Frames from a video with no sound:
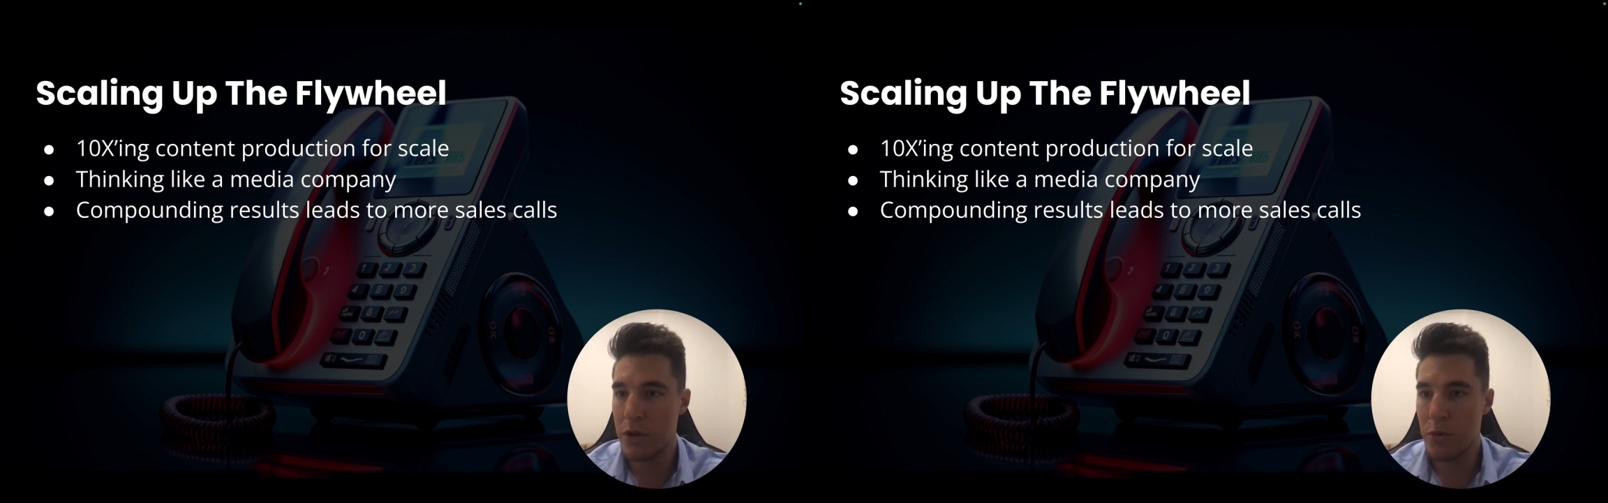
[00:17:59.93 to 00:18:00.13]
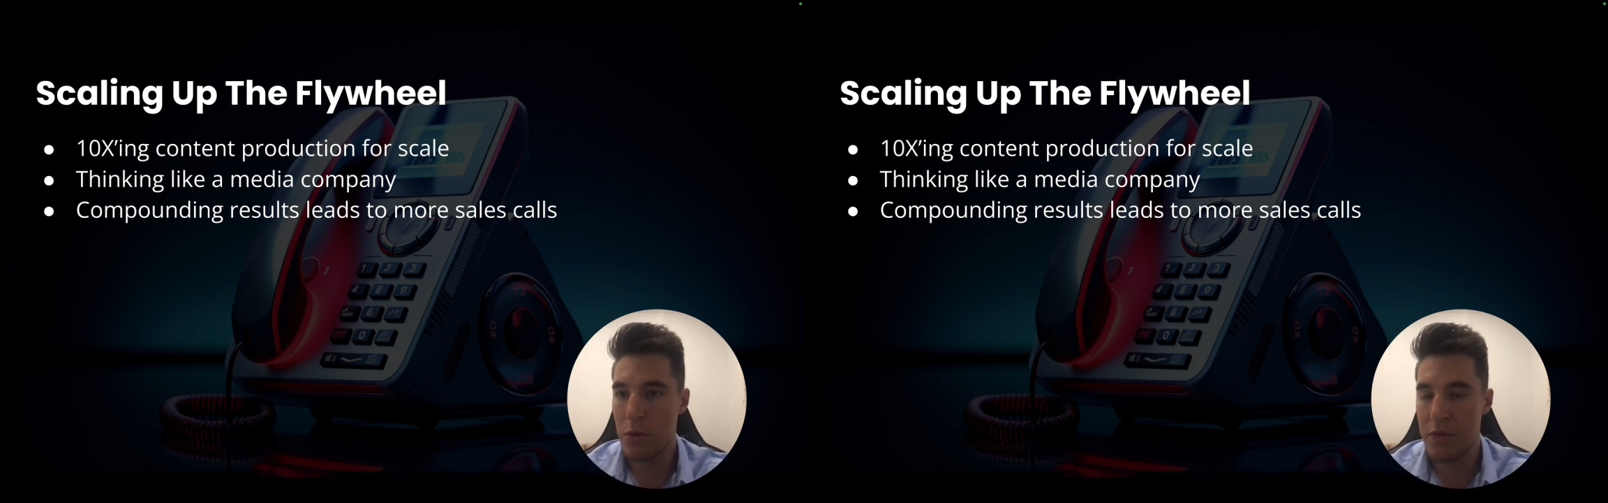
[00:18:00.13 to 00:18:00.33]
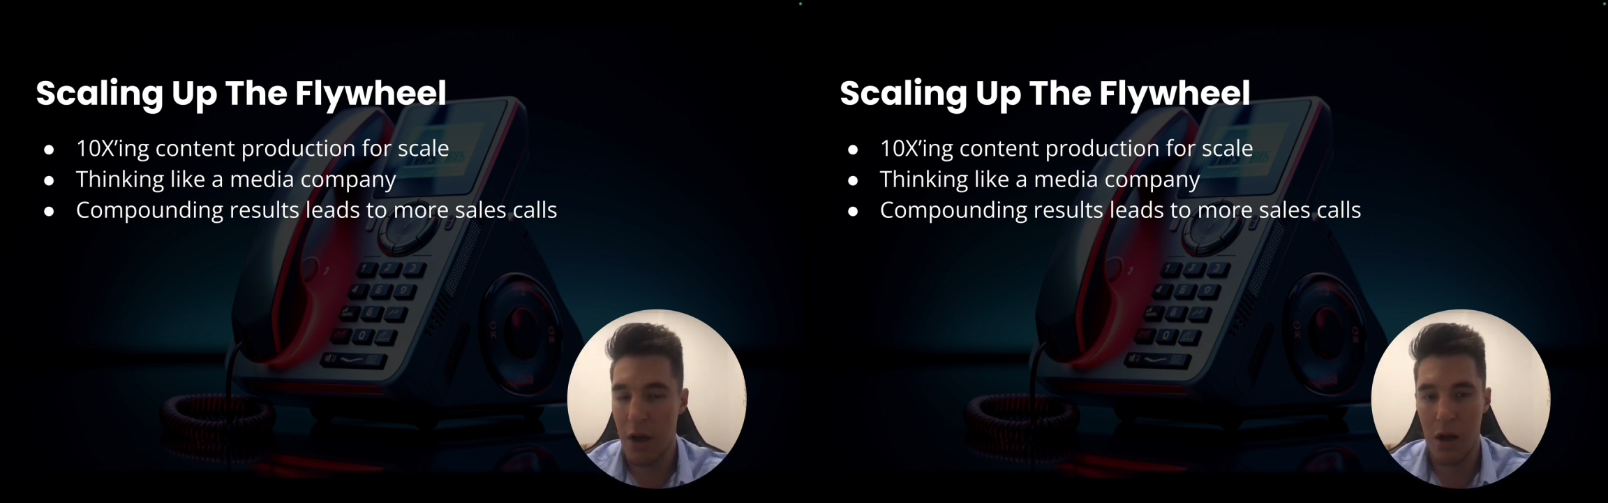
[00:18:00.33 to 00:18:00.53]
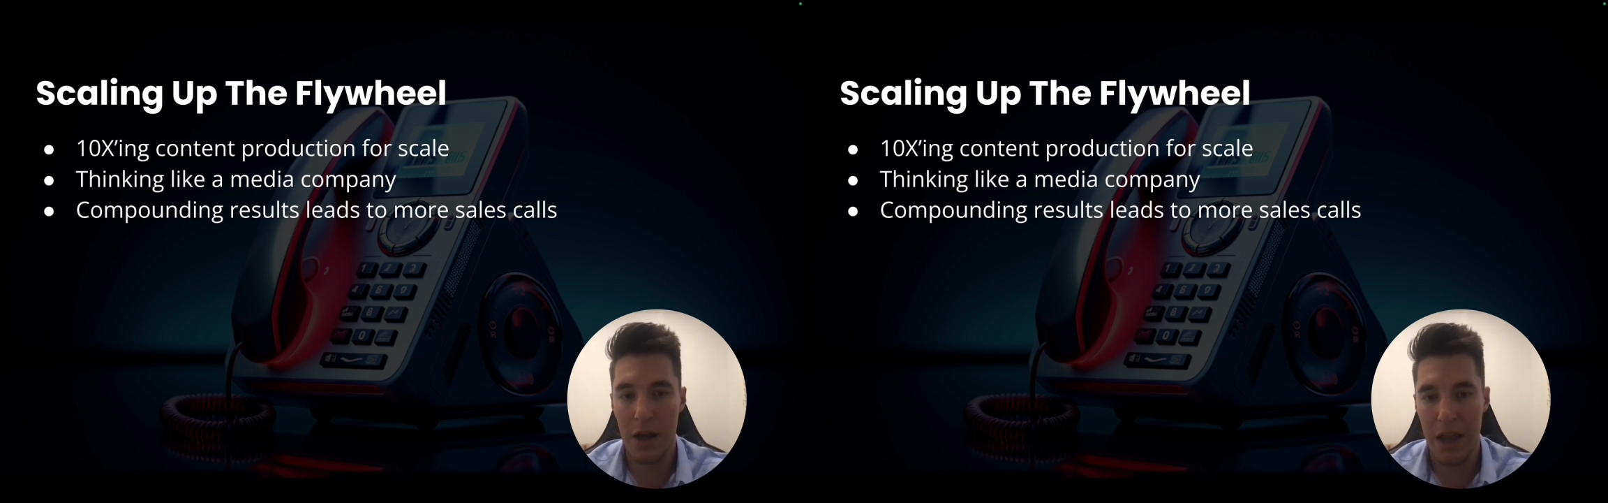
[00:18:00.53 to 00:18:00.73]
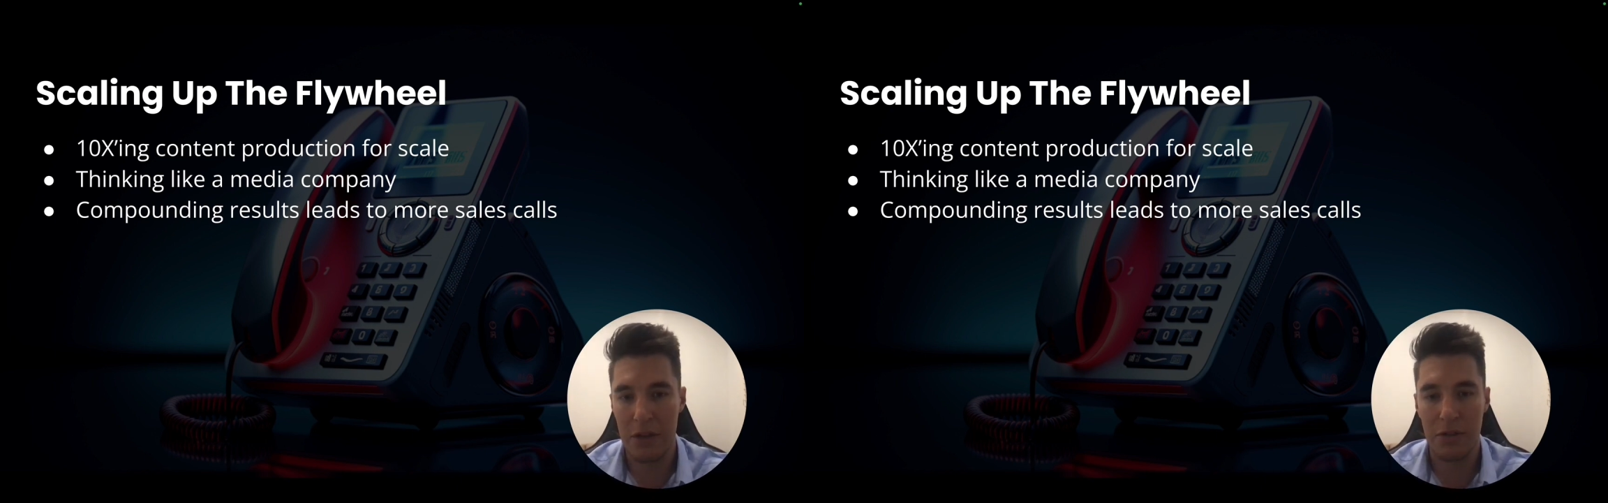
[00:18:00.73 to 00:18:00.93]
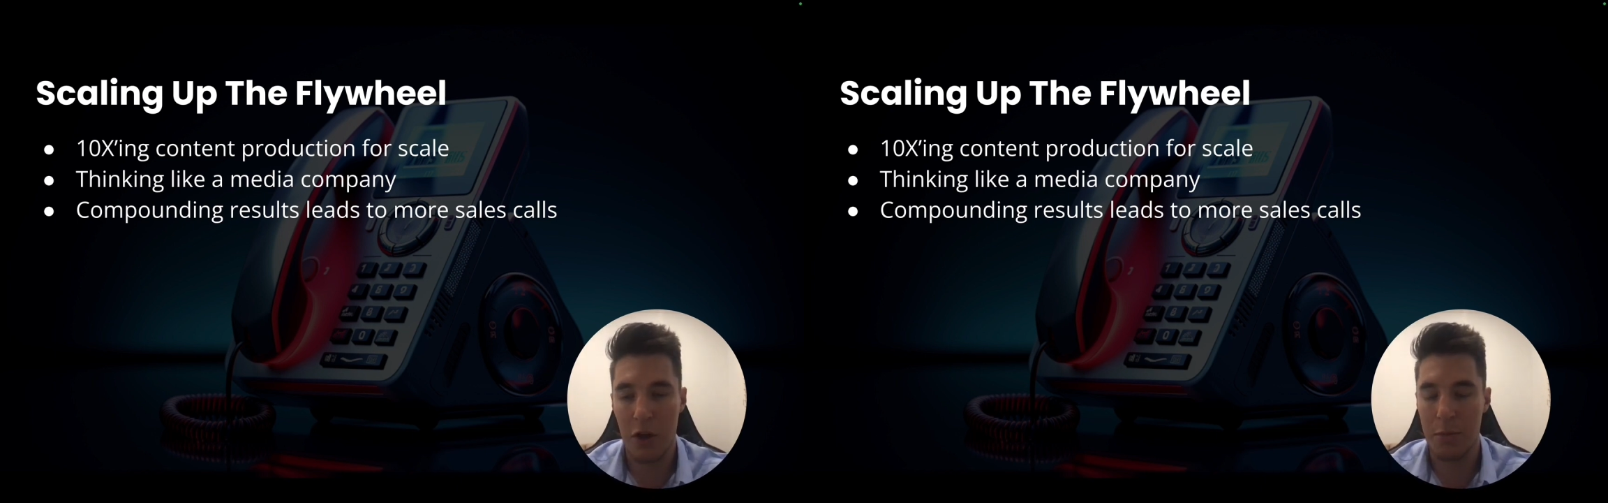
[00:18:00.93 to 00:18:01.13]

with high SEO